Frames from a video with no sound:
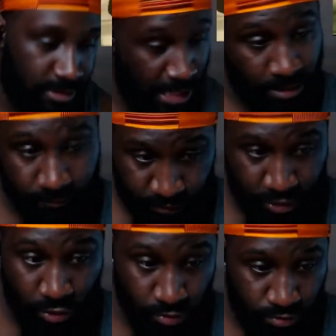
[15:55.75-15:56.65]
I love
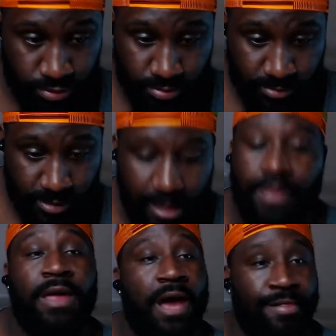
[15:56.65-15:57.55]
2,
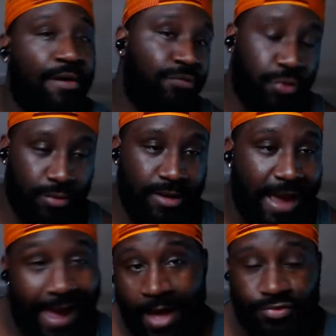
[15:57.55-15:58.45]
and then I love 3.
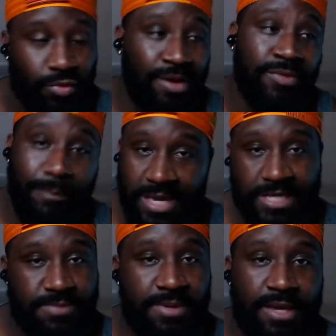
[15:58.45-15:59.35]
I had 3 on the
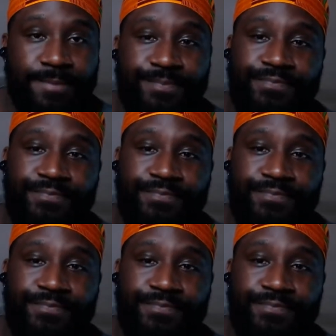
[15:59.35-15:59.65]
PSP,